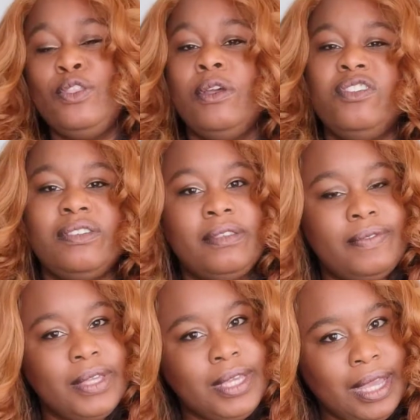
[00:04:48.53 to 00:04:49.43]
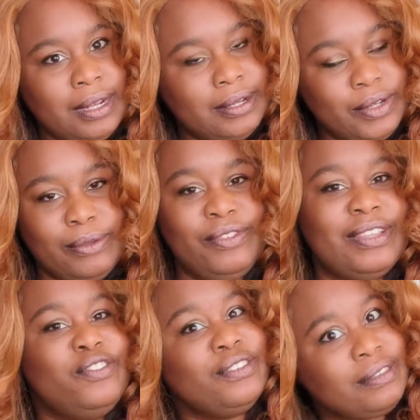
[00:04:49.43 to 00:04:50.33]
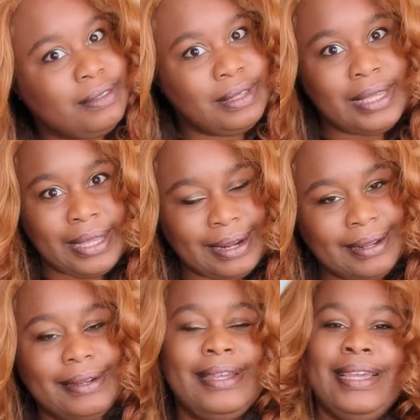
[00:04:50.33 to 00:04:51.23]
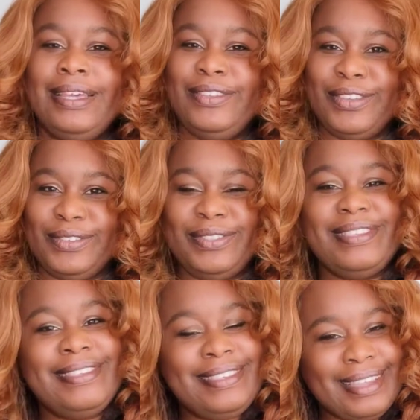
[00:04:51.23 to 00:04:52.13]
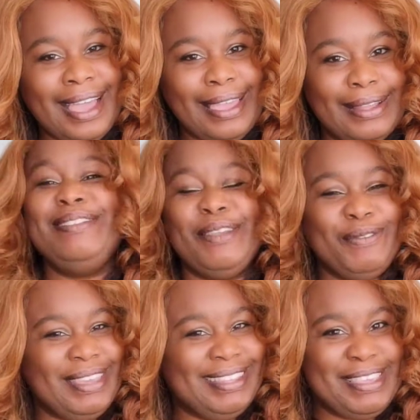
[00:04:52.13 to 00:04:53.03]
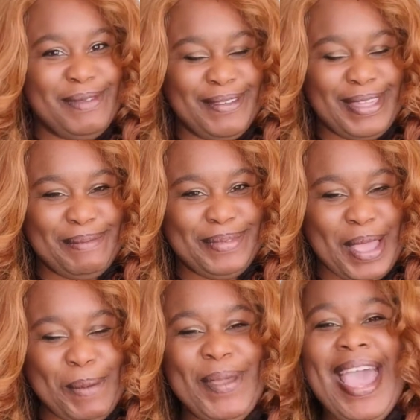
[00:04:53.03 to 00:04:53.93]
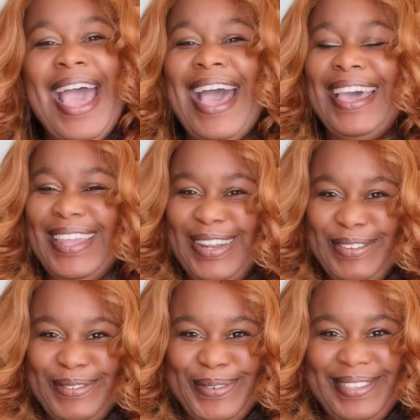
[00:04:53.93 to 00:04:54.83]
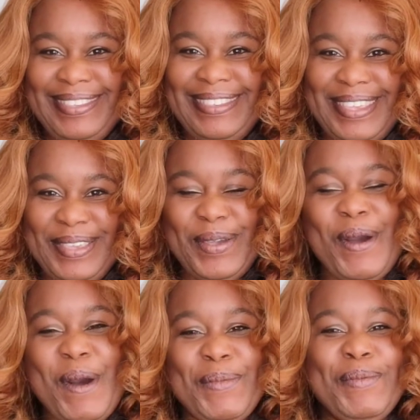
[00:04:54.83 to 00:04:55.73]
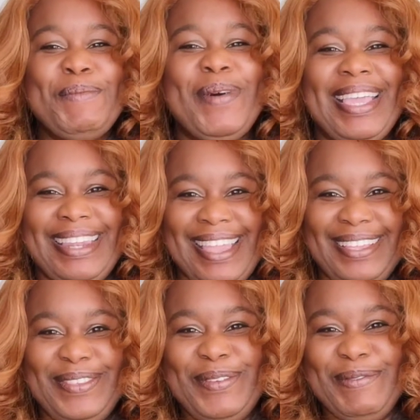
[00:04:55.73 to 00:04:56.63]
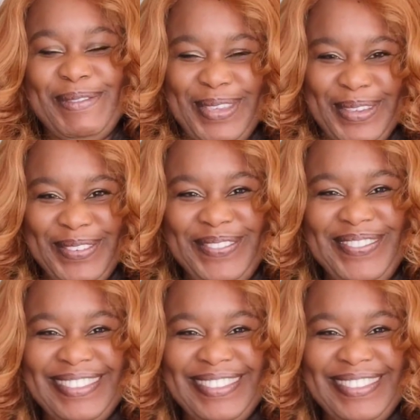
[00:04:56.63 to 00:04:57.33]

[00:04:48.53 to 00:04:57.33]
Not just of the color, don't judge just on the color, judge on the style. Don't forget to give me a thumbs up, and I look forward to seeing you on my next review.